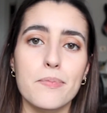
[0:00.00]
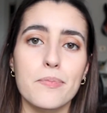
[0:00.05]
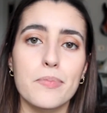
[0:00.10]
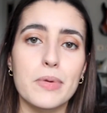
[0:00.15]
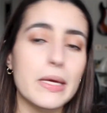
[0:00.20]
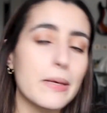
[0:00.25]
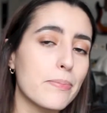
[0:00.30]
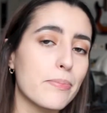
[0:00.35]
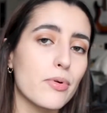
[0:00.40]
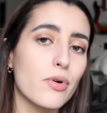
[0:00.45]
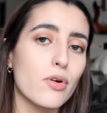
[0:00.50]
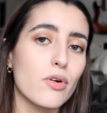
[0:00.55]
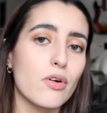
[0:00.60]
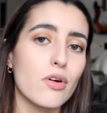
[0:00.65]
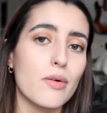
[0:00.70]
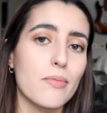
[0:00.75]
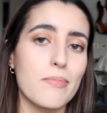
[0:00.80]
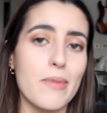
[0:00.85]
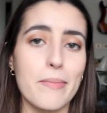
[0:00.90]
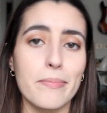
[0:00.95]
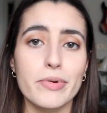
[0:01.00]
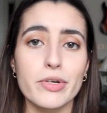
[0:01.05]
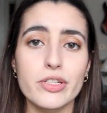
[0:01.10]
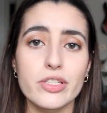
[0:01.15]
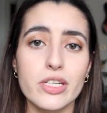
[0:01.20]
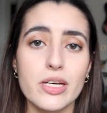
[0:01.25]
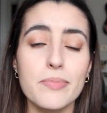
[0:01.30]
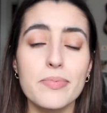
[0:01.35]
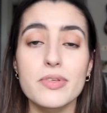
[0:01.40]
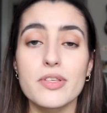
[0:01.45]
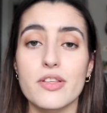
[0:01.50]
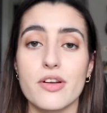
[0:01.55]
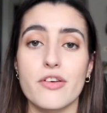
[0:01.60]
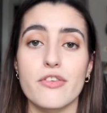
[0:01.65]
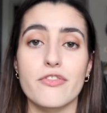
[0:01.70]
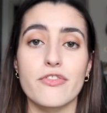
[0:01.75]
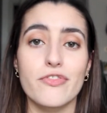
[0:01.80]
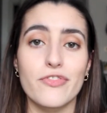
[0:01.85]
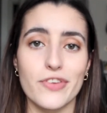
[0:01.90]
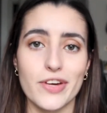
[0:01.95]
people memberships that
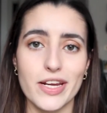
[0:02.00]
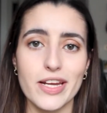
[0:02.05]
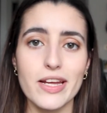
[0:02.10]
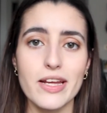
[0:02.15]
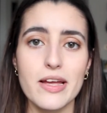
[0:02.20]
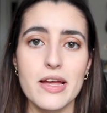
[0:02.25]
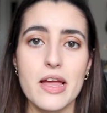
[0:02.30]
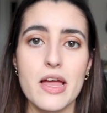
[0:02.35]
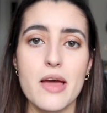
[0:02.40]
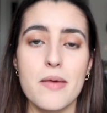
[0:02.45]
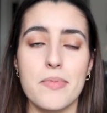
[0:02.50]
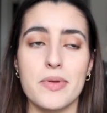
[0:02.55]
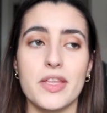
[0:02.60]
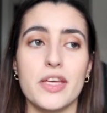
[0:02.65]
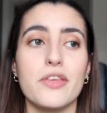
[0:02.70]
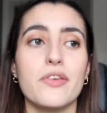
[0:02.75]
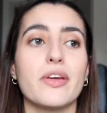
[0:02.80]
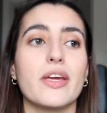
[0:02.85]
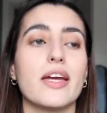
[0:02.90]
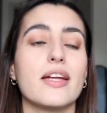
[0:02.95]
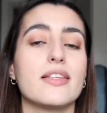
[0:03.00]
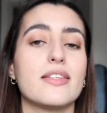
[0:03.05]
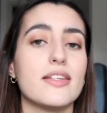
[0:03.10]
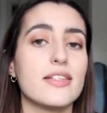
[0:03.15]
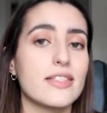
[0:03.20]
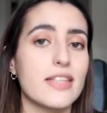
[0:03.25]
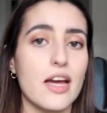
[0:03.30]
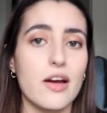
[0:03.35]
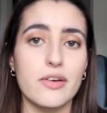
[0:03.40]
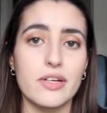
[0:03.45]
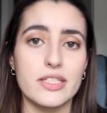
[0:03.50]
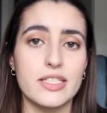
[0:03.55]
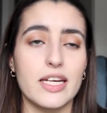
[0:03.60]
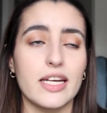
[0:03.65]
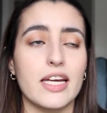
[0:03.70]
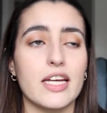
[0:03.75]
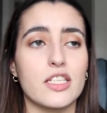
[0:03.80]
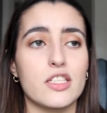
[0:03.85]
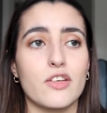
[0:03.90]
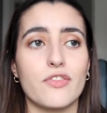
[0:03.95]
are free, but then you get discounted tickets.